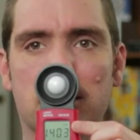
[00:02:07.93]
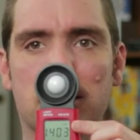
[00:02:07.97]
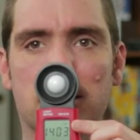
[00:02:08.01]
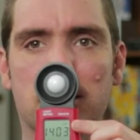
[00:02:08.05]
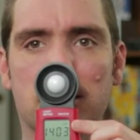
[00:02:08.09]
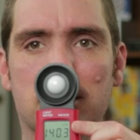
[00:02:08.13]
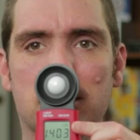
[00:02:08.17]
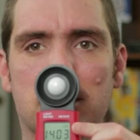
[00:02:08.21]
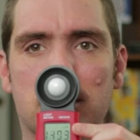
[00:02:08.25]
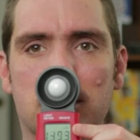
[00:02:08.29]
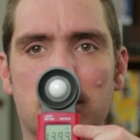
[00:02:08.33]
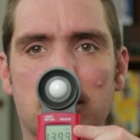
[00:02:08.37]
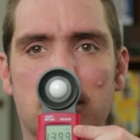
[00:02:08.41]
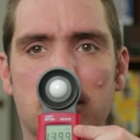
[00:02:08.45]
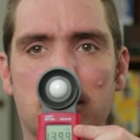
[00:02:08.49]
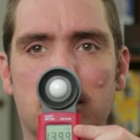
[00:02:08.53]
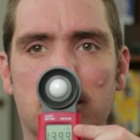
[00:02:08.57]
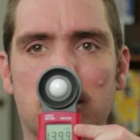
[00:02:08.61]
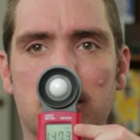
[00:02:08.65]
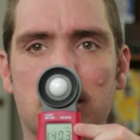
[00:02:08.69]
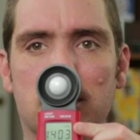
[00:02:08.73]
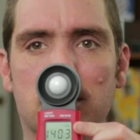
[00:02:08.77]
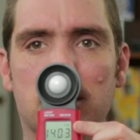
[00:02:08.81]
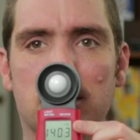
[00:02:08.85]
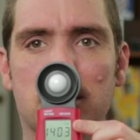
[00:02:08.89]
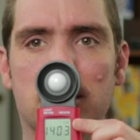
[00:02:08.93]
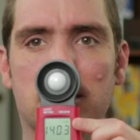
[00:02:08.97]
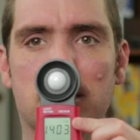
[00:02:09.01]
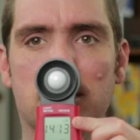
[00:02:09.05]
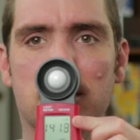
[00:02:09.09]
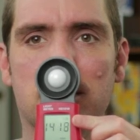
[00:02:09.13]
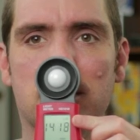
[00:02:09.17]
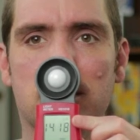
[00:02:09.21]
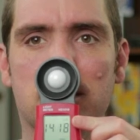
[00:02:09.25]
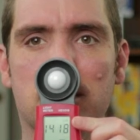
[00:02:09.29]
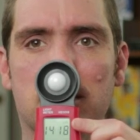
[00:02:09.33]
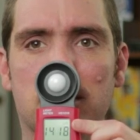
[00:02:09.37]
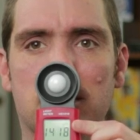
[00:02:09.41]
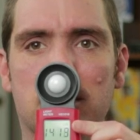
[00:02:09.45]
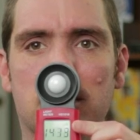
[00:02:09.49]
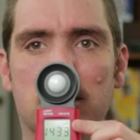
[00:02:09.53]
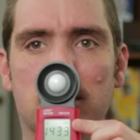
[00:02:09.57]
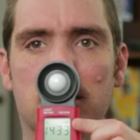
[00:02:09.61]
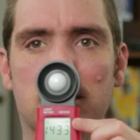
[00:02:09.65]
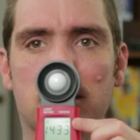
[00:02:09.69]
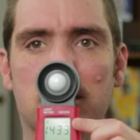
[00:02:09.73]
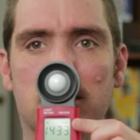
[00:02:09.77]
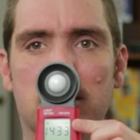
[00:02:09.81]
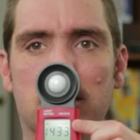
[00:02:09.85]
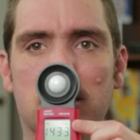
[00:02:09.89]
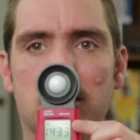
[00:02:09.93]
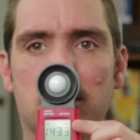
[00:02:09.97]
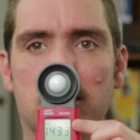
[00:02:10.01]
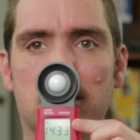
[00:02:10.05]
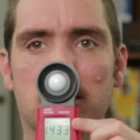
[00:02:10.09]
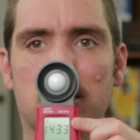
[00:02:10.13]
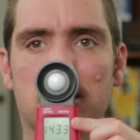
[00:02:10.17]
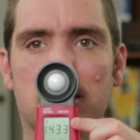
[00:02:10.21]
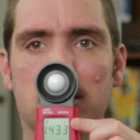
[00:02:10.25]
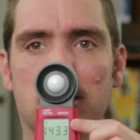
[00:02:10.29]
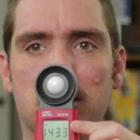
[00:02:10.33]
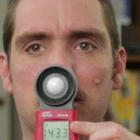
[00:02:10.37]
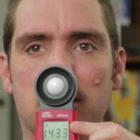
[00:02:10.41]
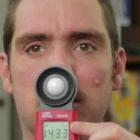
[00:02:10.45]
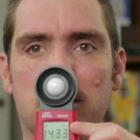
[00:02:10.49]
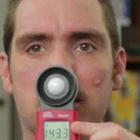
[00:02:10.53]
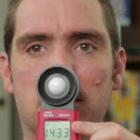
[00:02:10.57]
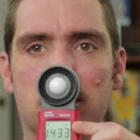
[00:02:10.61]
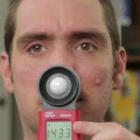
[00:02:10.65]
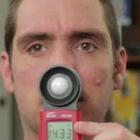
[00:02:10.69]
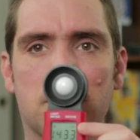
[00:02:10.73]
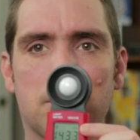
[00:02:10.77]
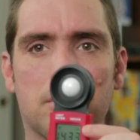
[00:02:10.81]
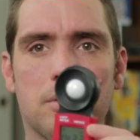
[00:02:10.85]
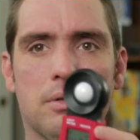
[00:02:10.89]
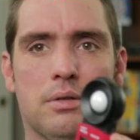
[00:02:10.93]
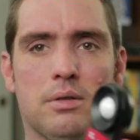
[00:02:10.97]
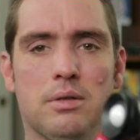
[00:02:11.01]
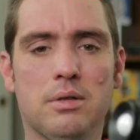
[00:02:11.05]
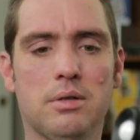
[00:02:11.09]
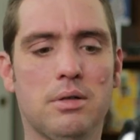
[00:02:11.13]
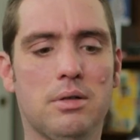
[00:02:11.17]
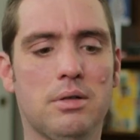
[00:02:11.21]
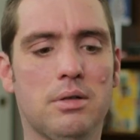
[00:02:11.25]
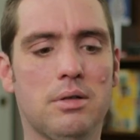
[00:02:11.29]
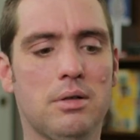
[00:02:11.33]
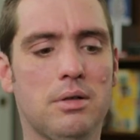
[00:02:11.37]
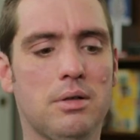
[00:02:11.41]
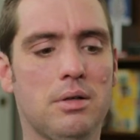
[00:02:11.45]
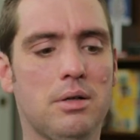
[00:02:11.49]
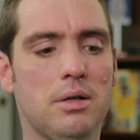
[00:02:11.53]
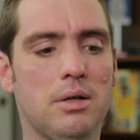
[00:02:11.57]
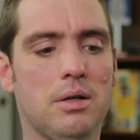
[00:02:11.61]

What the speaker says: No one is speaking in this clip.